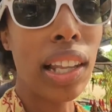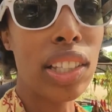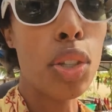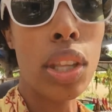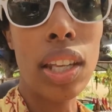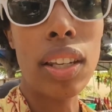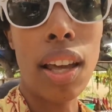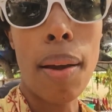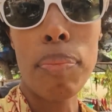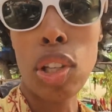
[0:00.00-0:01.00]
so that
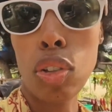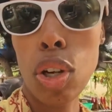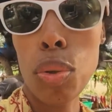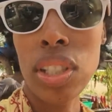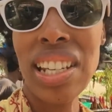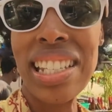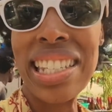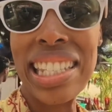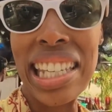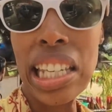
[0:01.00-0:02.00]
the crows couldn't
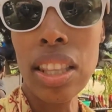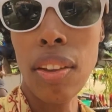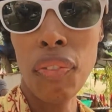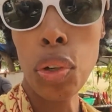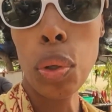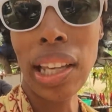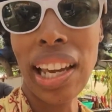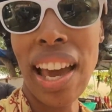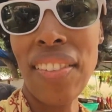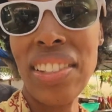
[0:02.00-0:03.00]
see the food. Like
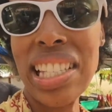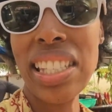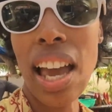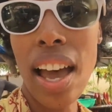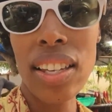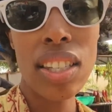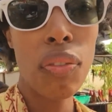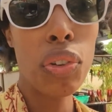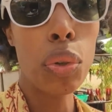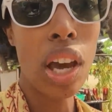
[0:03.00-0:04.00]
I kind of disguised the
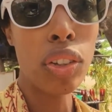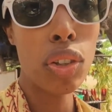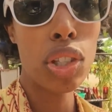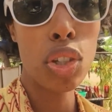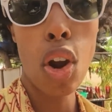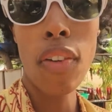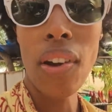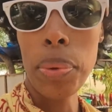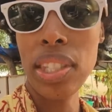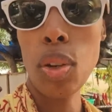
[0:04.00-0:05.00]
food under the scarf.
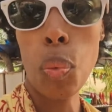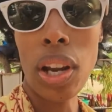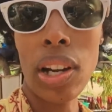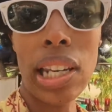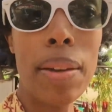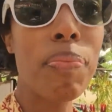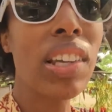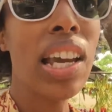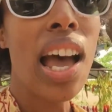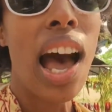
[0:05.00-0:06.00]
I was still wearing it.
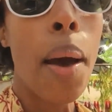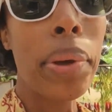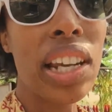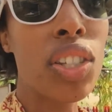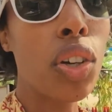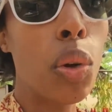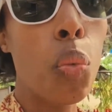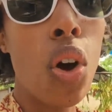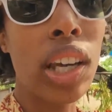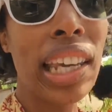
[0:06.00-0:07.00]
And I
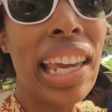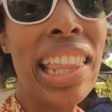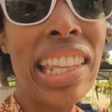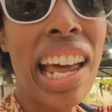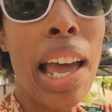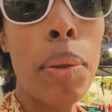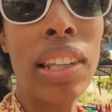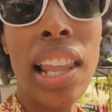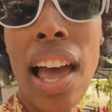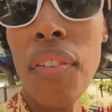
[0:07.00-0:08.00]
started walking, and then I
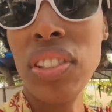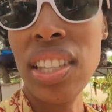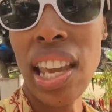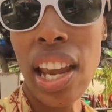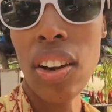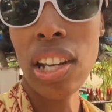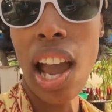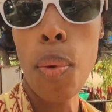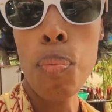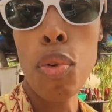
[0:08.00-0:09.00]
left the area.
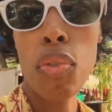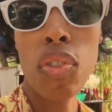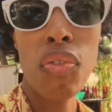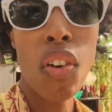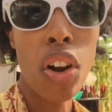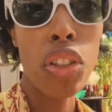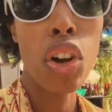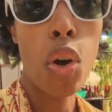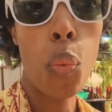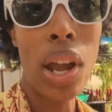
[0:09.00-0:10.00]
I moved
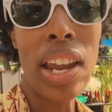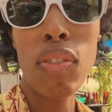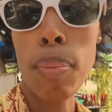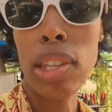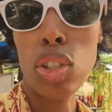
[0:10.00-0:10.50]
farther away from the